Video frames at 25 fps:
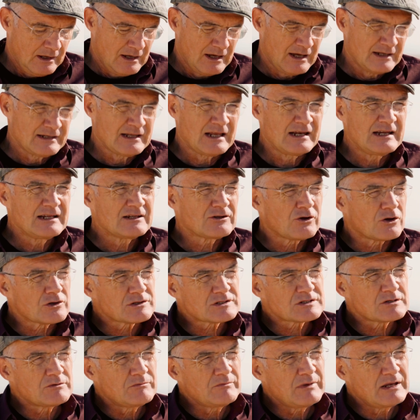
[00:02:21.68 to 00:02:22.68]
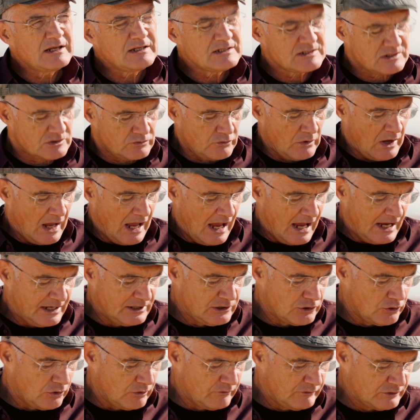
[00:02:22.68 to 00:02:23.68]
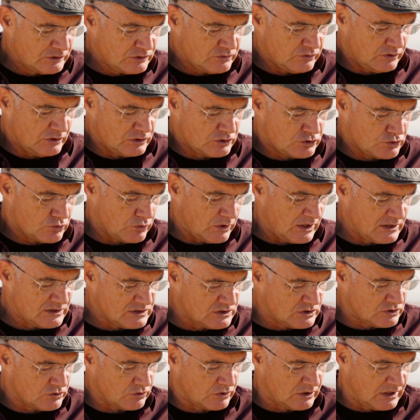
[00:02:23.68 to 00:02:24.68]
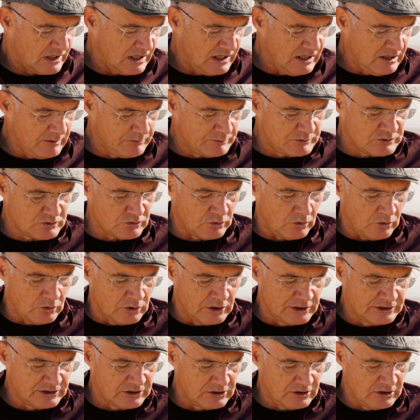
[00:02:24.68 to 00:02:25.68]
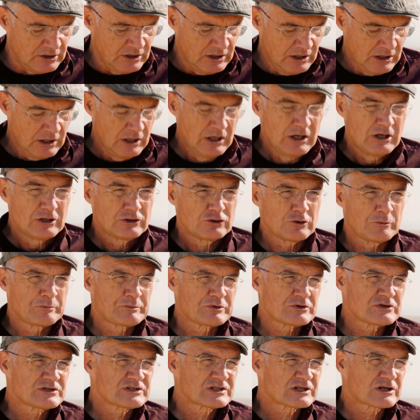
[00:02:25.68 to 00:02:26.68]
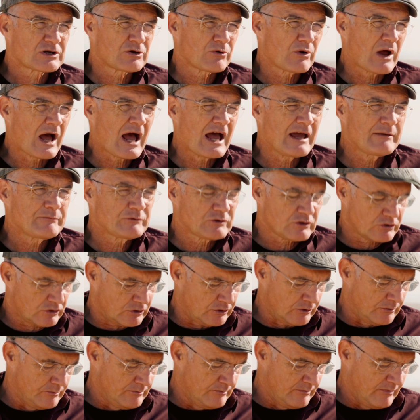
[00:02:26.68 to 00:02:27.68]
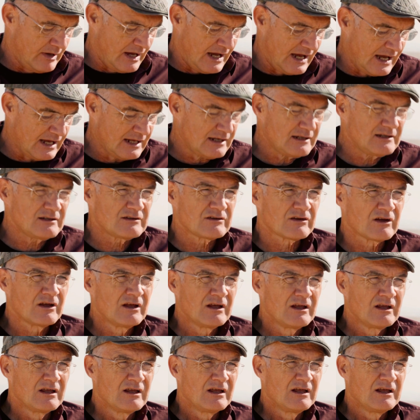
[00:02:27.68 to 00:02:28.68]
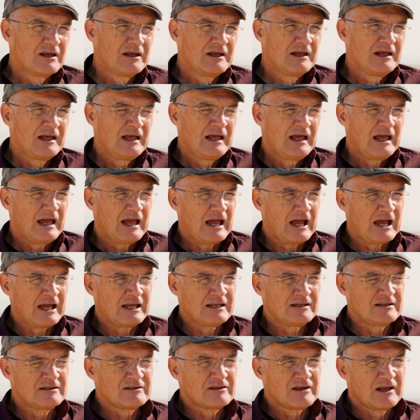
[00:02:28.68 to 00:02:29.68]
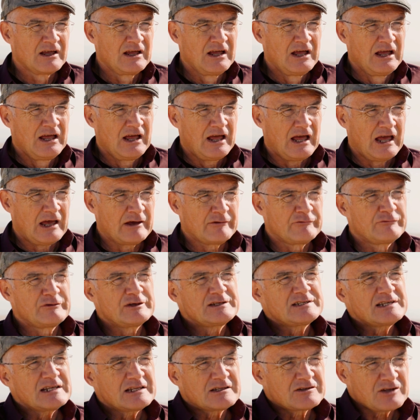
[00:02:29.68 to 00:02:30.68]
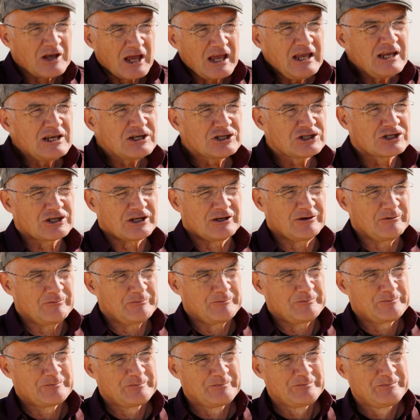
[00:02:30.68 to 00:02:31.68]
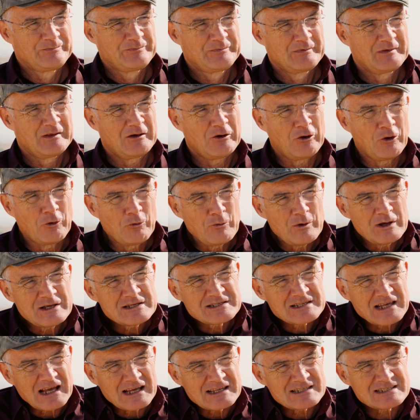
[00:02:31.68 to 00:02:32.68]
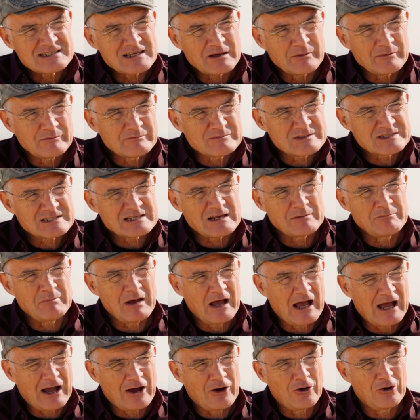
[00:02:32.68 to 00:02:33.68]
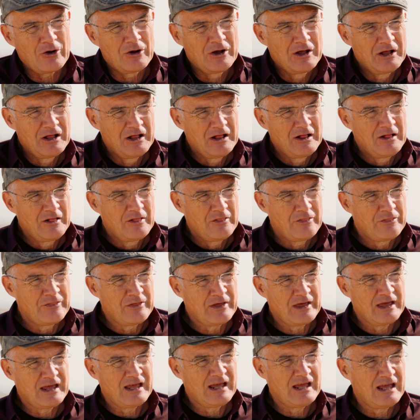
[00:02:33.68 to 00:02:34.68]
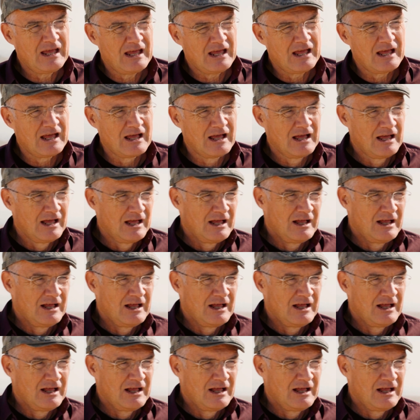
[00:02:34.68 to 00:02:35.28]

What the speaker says: And then it also means to hand over, to entrust, to keep, to order, to prescribe, to command. And a visitation always has somehow the